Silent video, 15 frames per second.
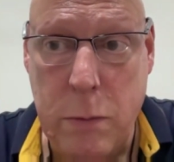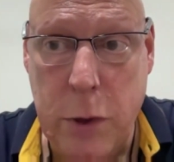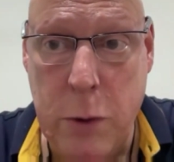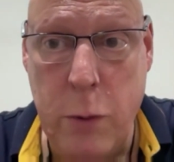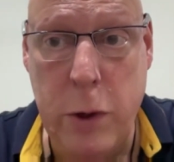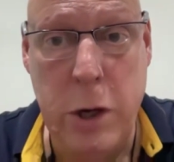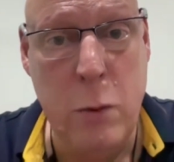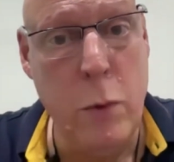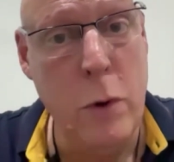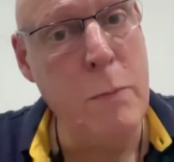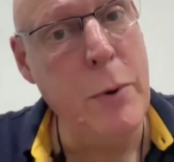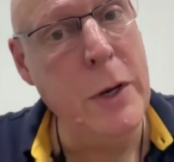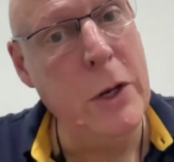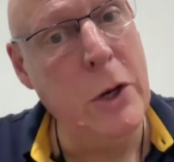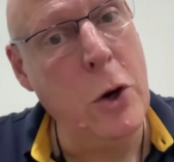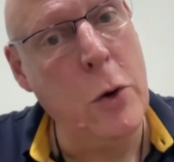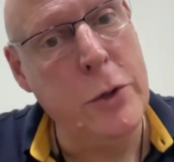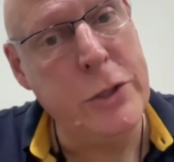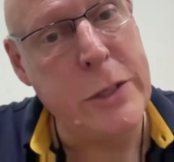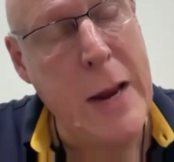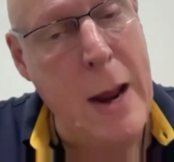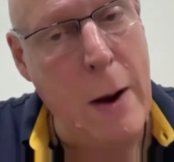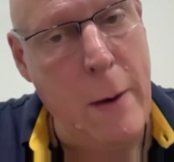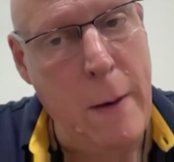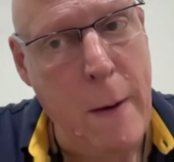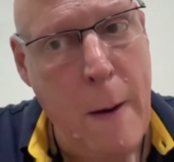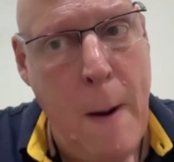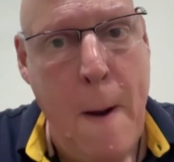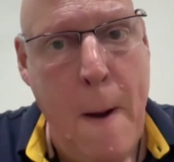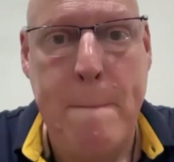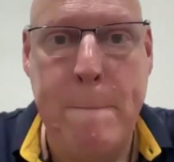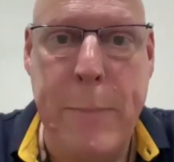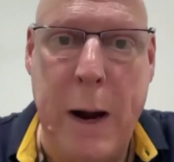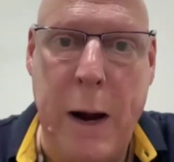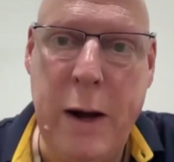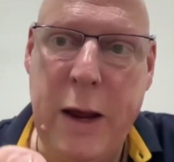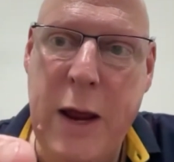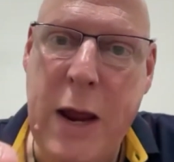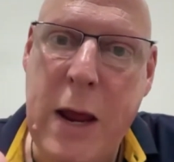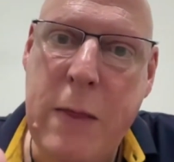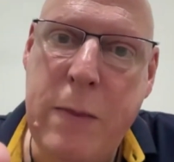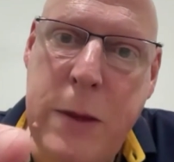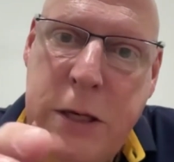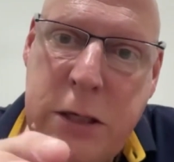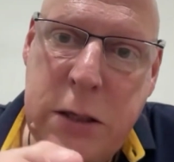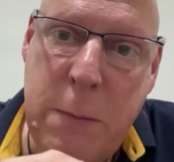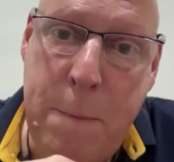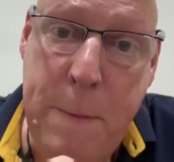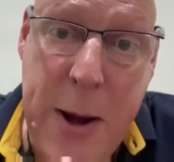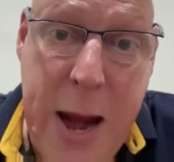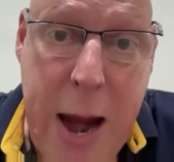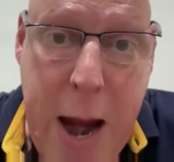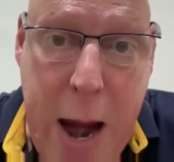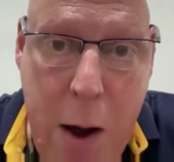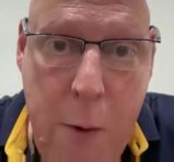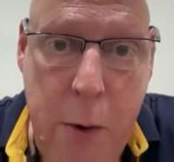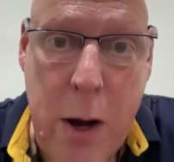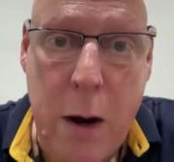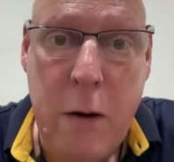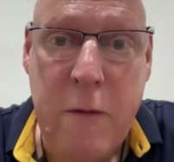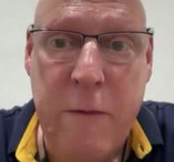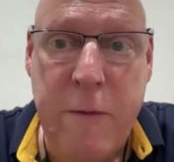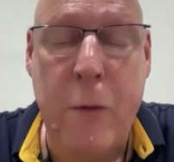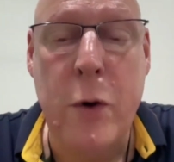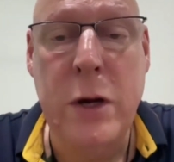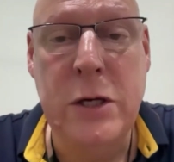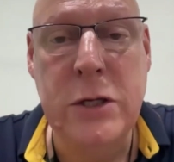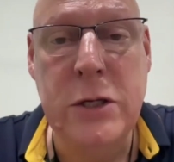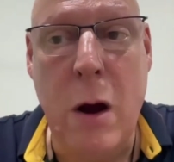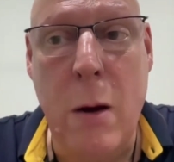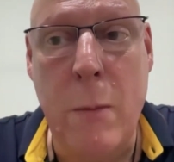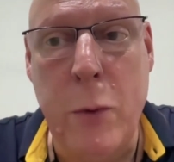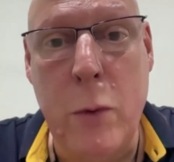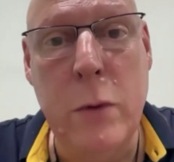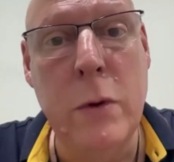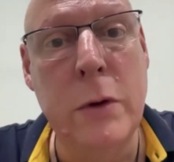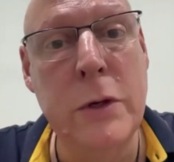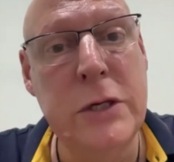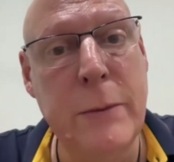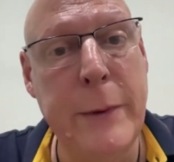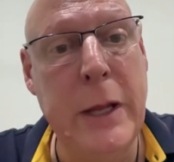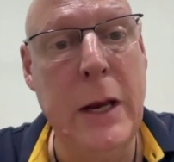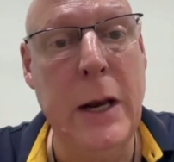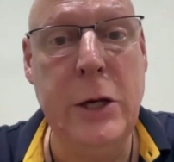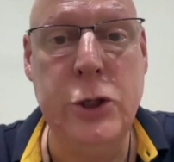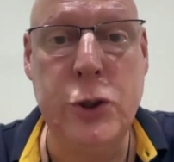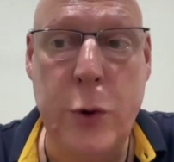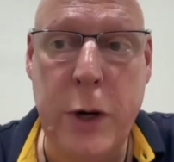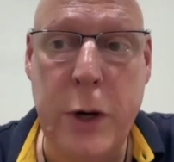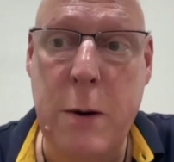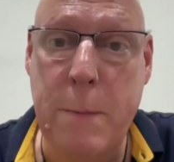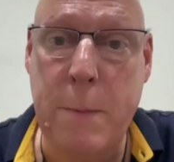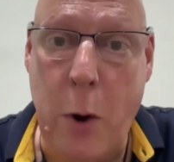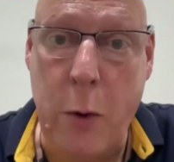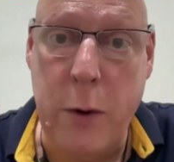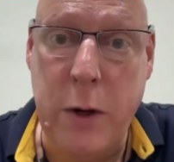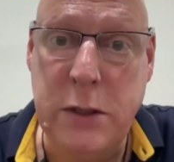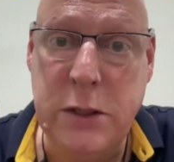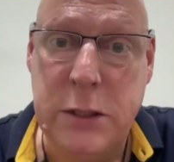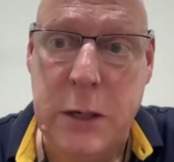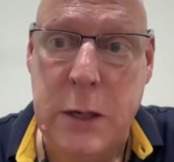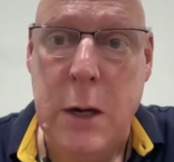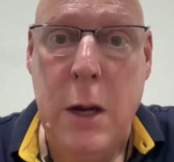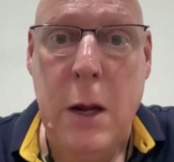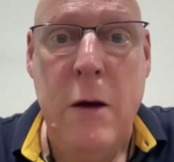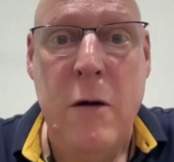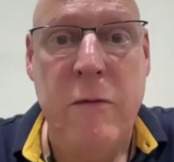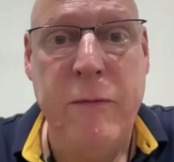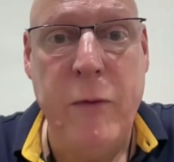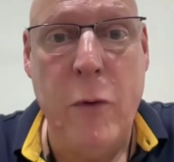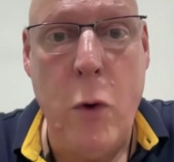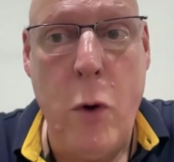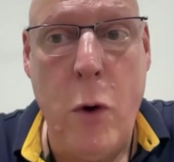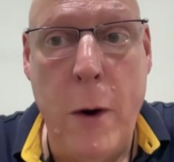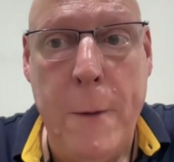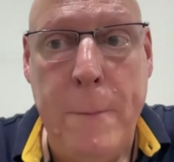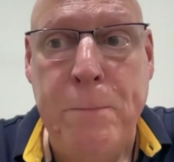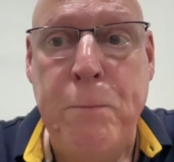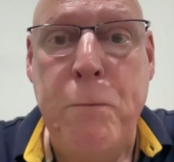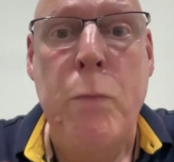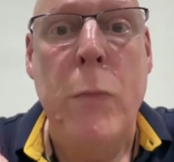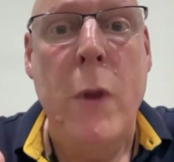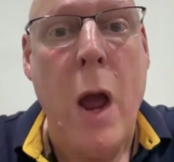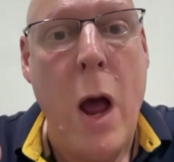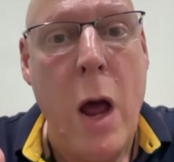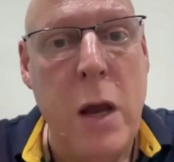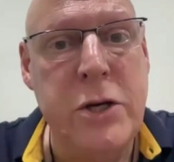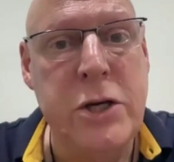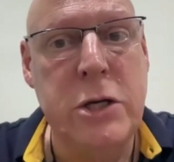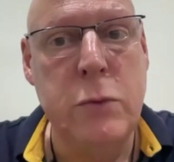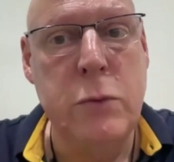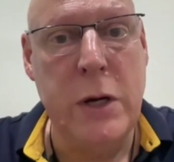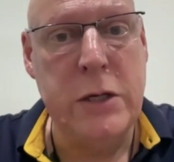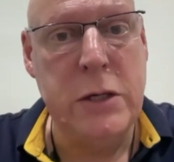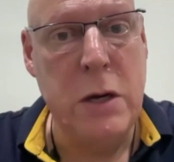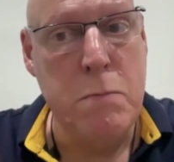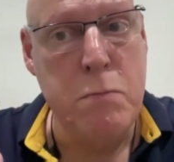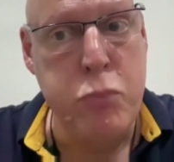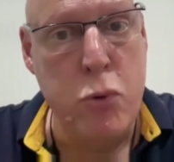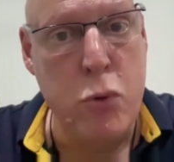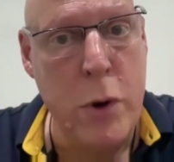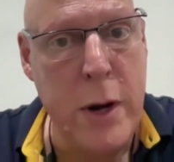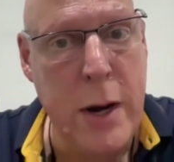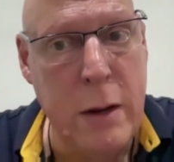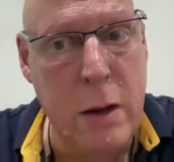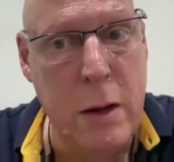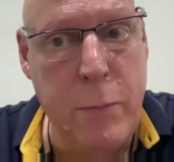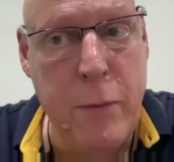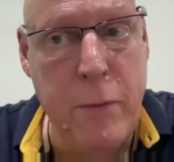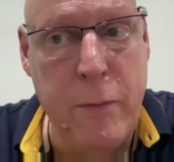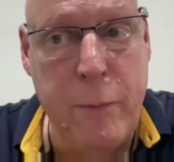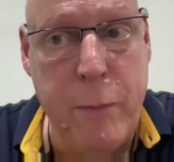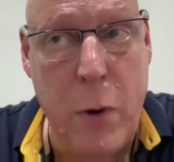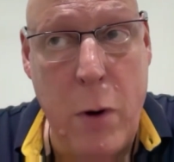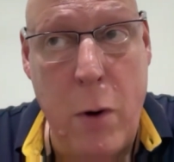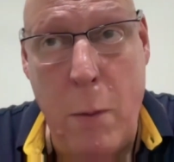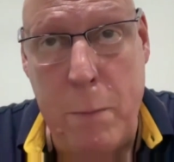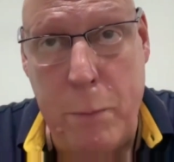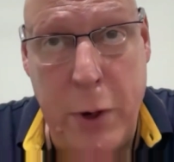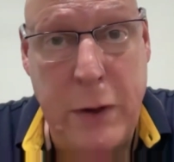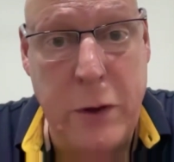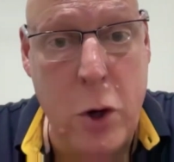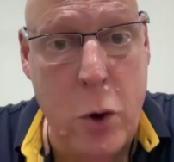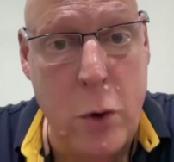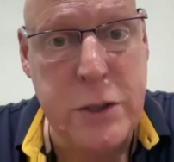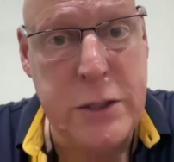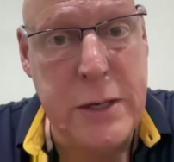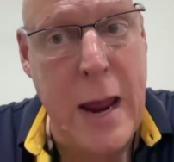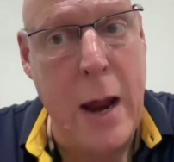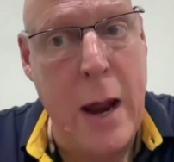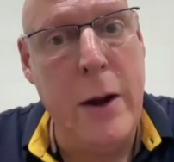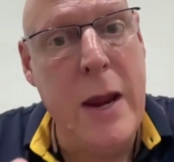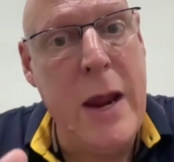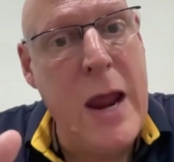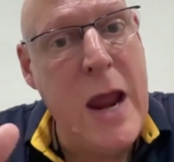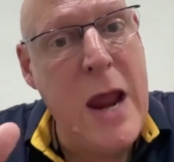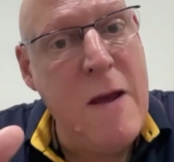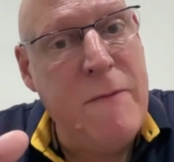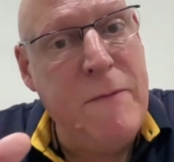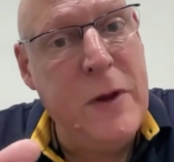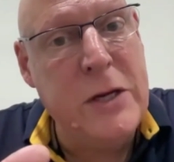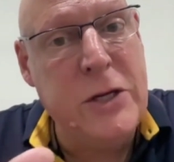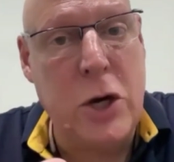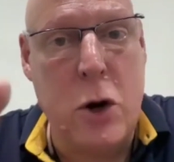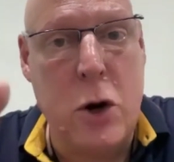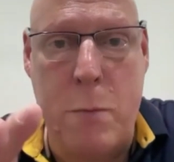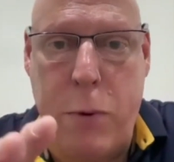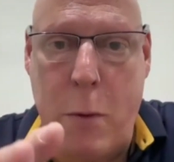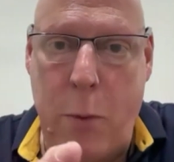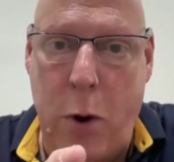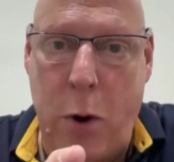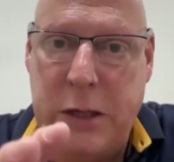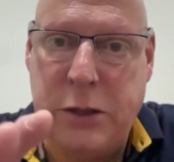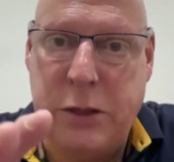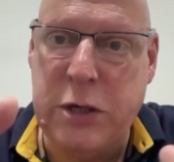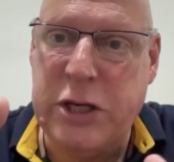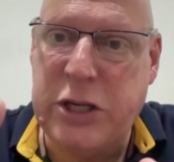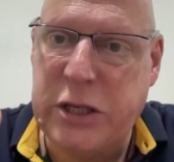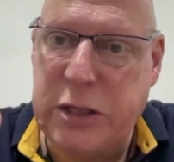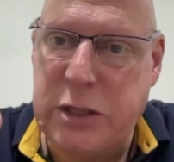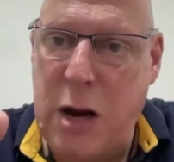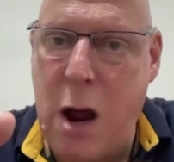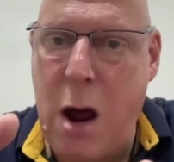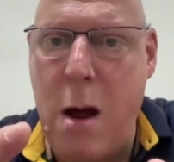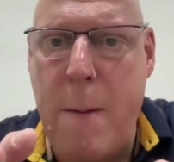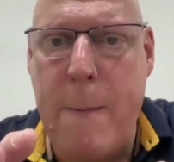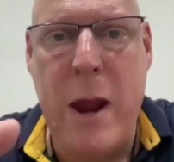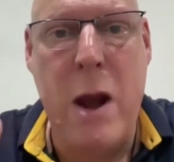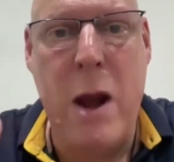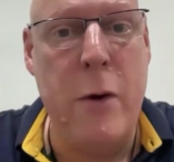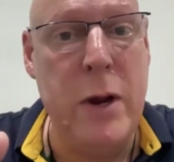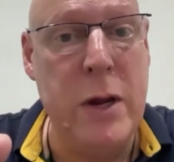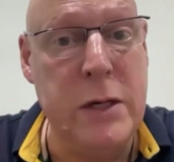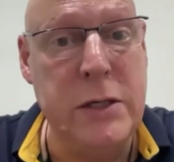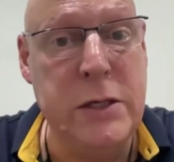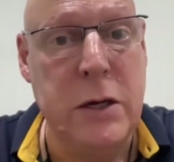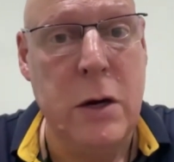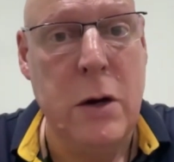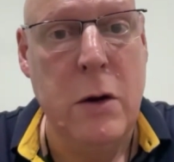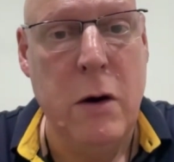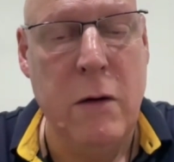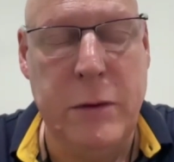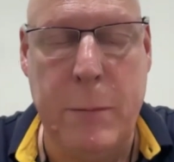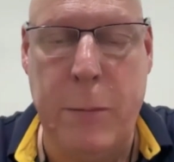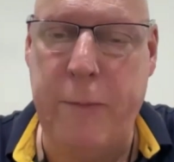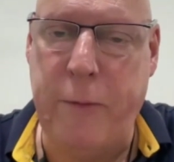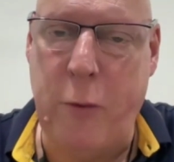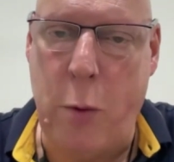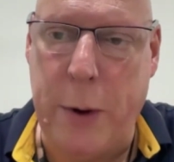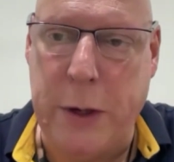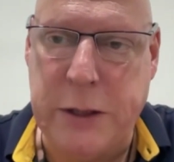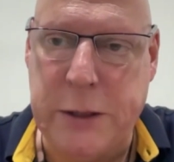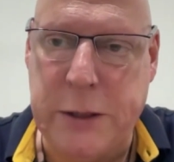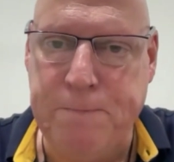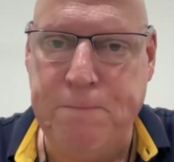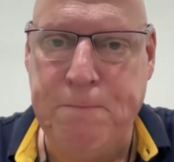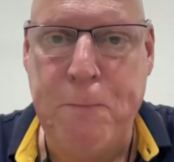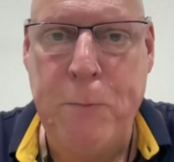You want to bring the cost down, but this is a big area, for example, on some of the electronic components, for us to actually bring the cost down if there's a compromise on some areas of the performance.